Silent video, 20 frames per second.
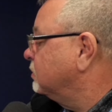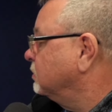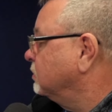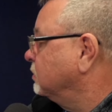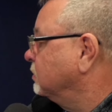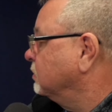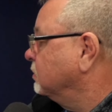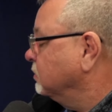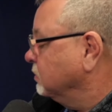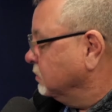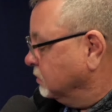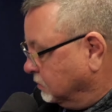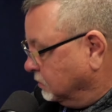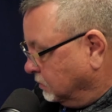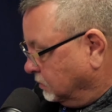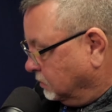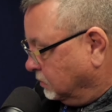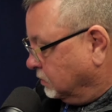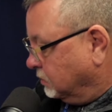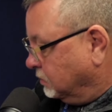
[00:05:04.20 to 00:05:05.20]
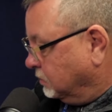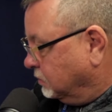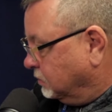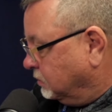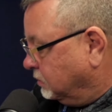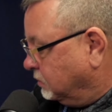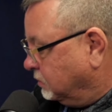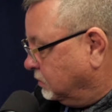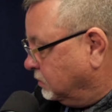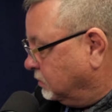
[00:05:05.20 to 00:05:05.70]

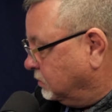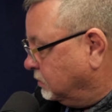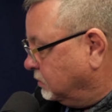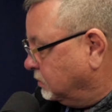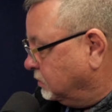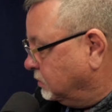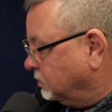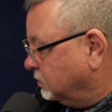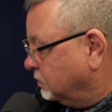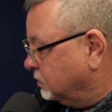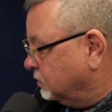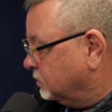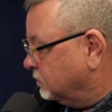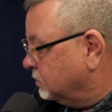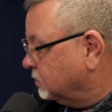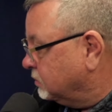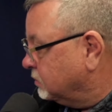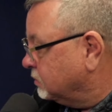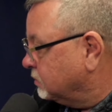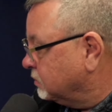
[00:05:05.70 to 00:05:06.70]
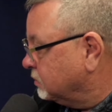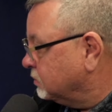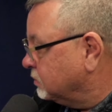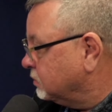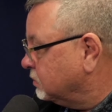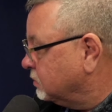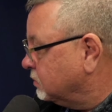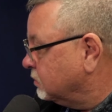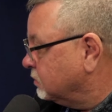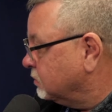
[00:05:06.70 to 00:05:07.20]

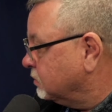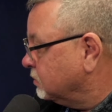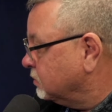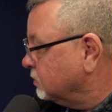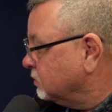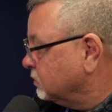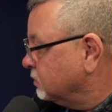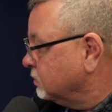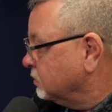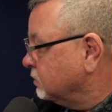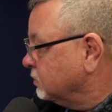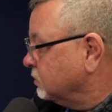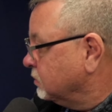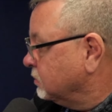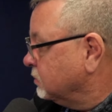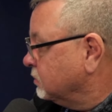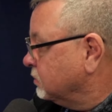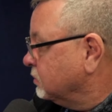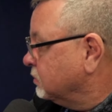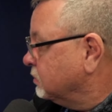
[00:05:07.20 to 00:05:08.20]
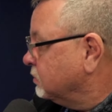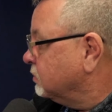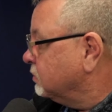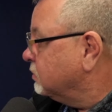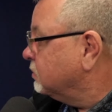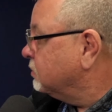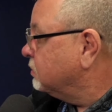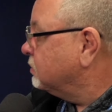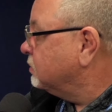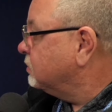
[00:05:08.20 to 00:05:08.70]

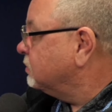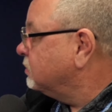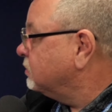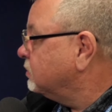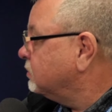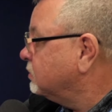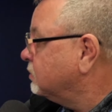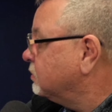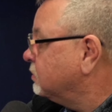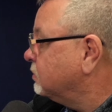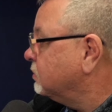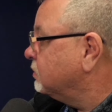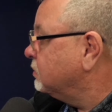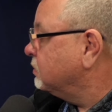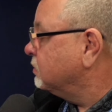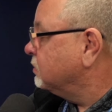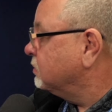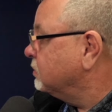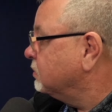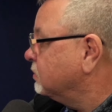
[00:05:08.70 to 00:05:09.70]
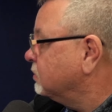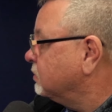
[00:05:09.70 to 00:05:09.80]
No words are spoken by the person on screen.